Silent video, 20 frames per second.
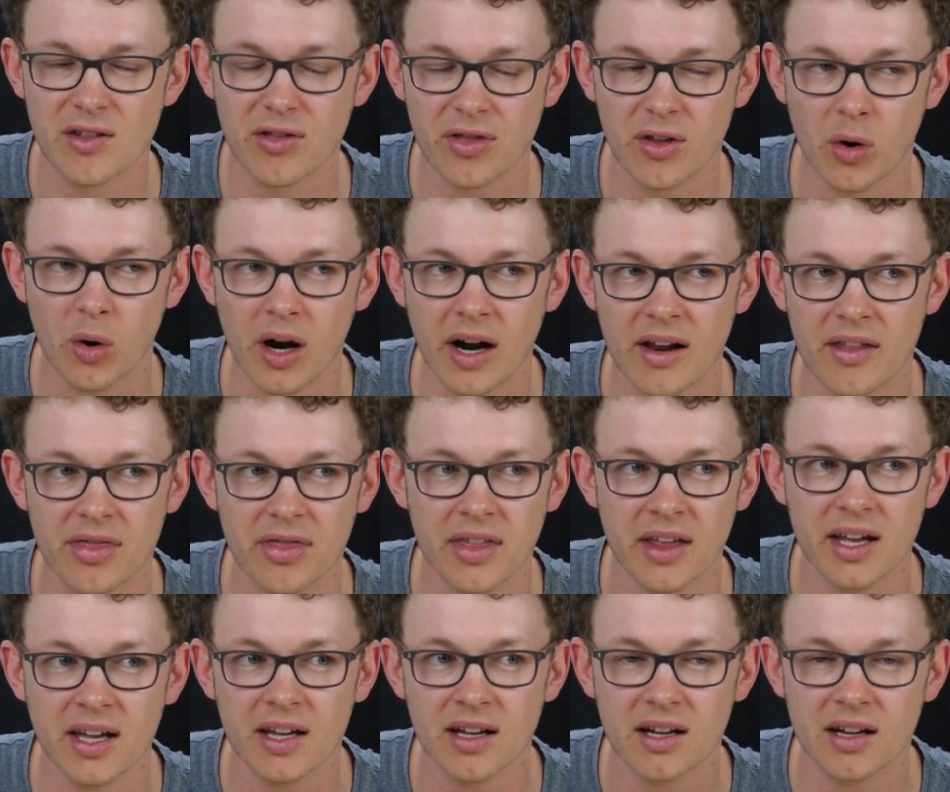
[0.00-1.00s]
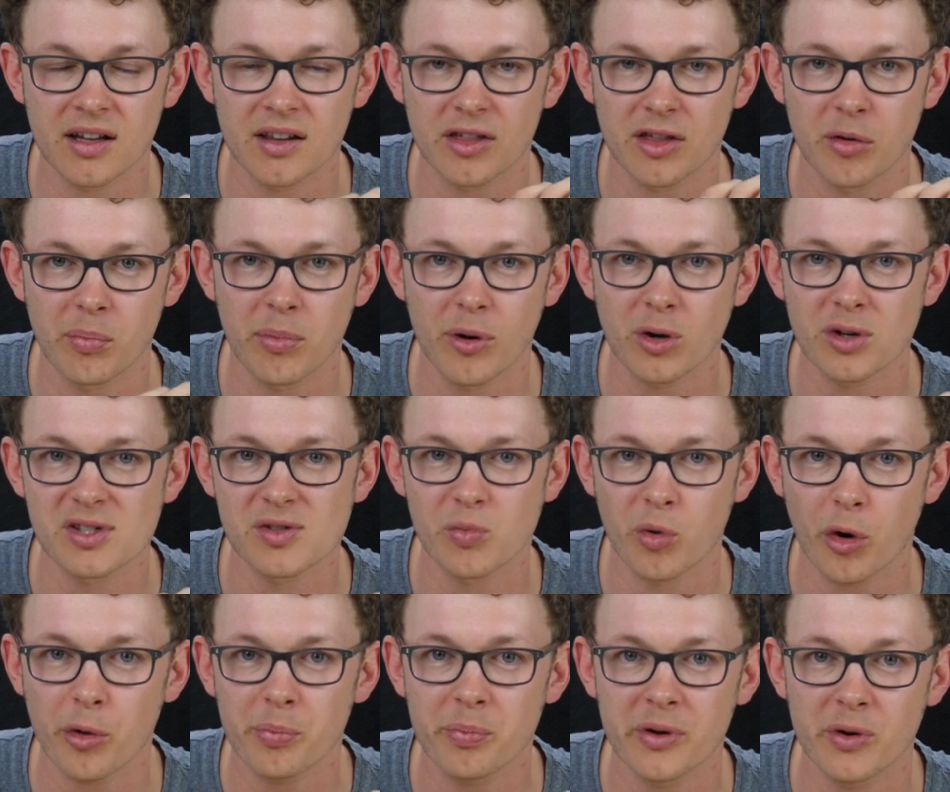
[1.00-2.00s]
though I think the box
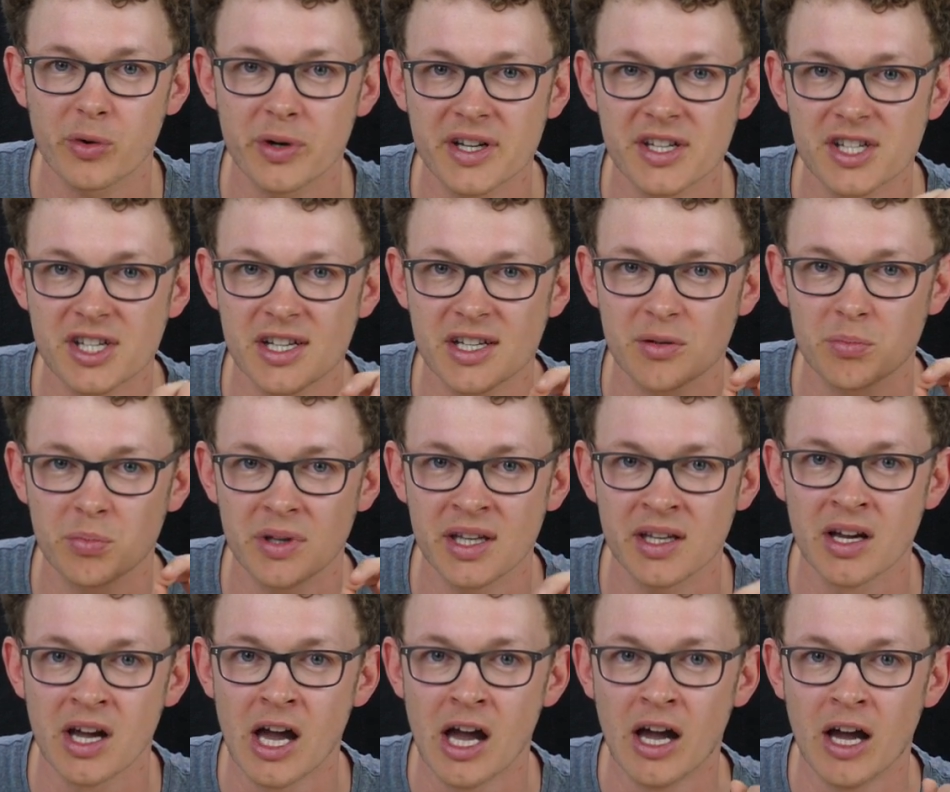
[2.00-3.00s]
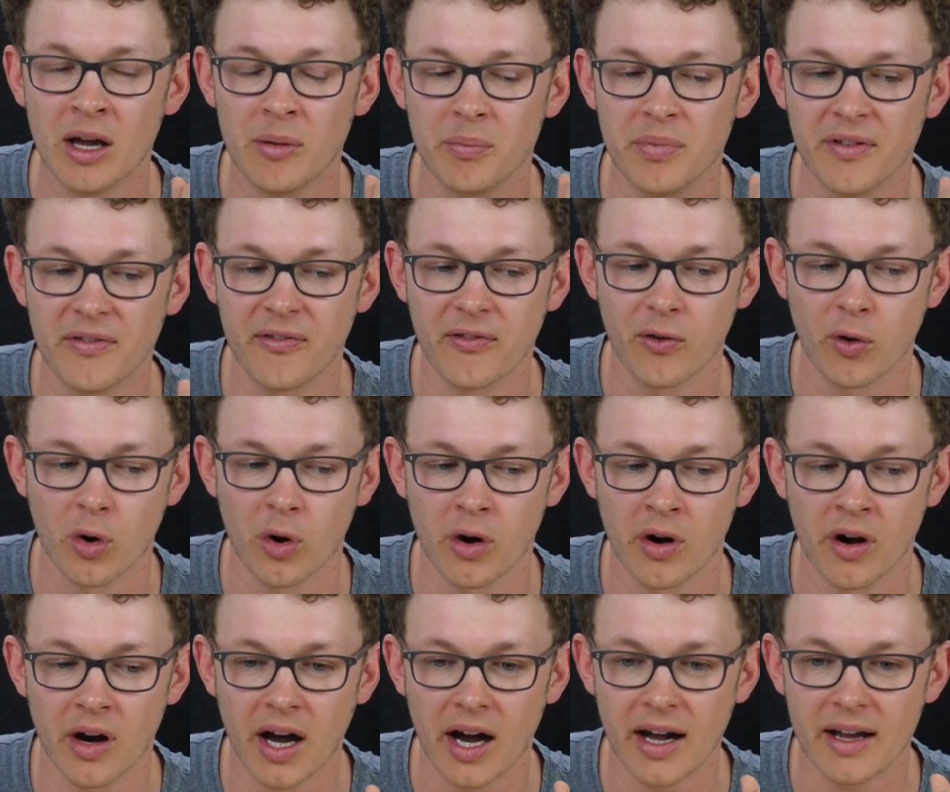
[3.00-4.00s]
won't be reaching me
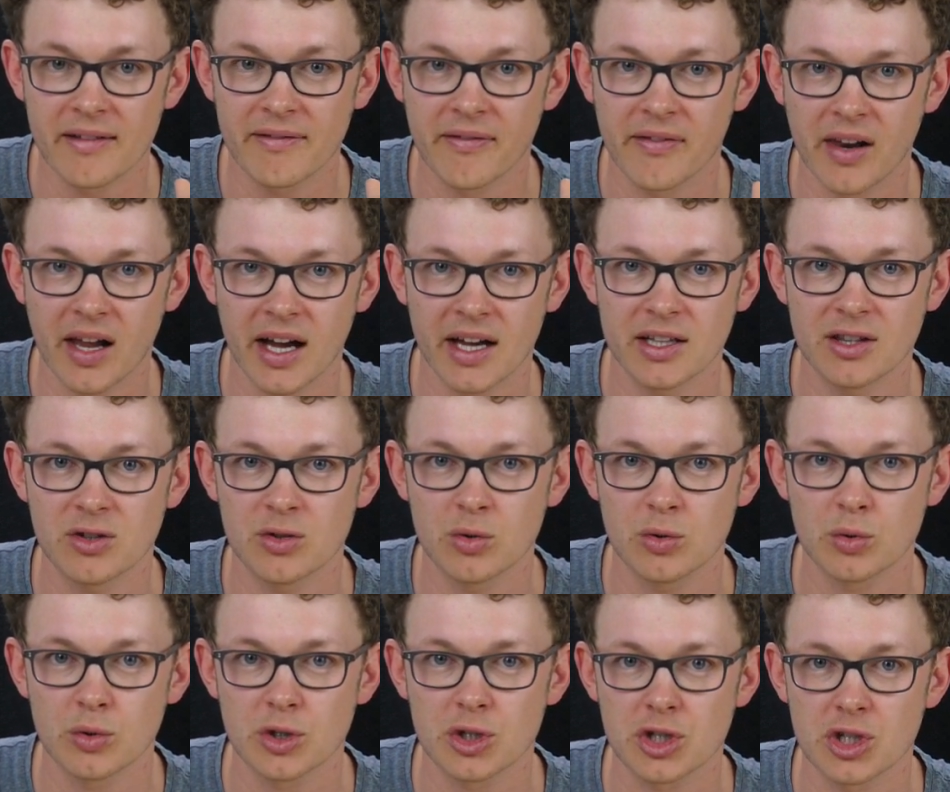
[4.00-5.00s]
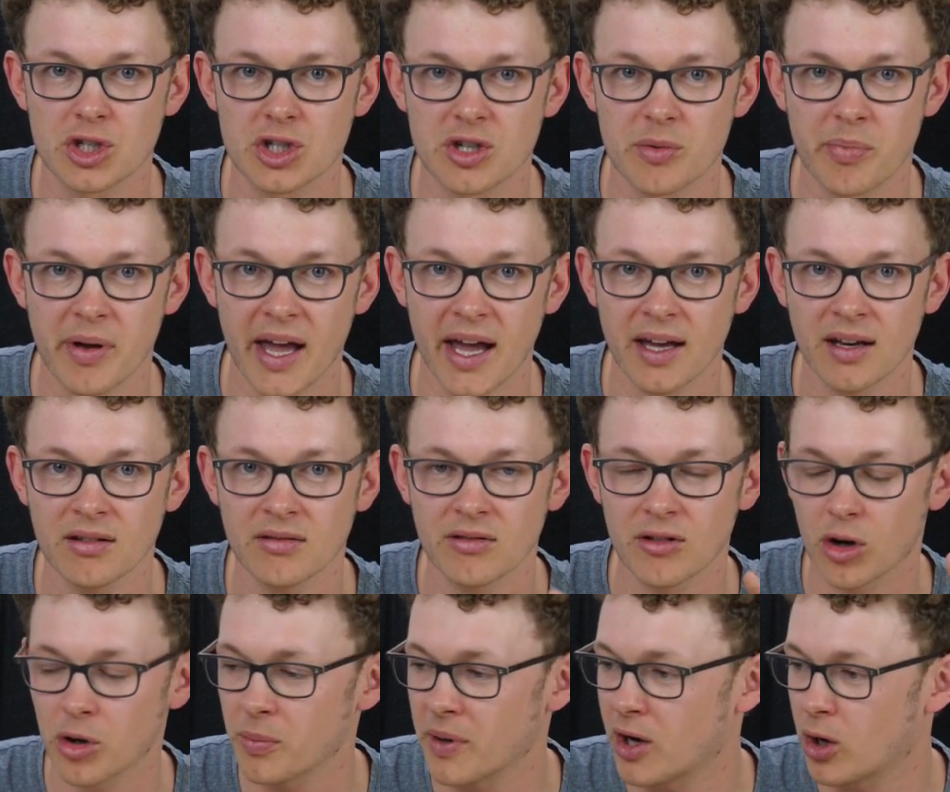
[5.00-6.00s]
before I fly to Japan
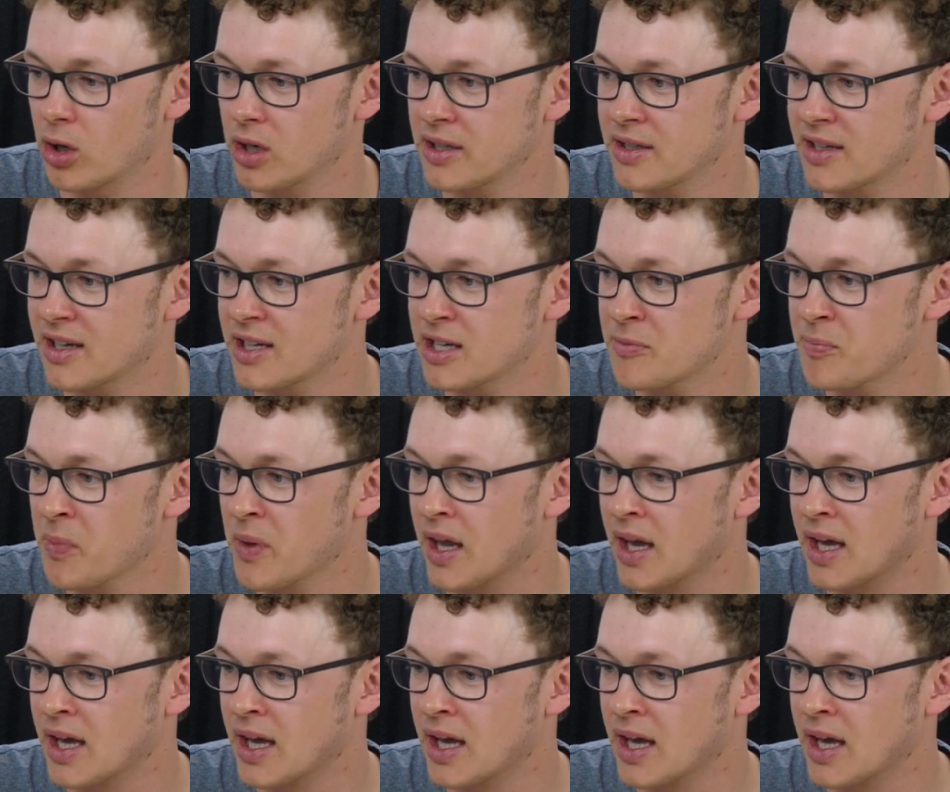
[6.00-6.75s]
on my holiday.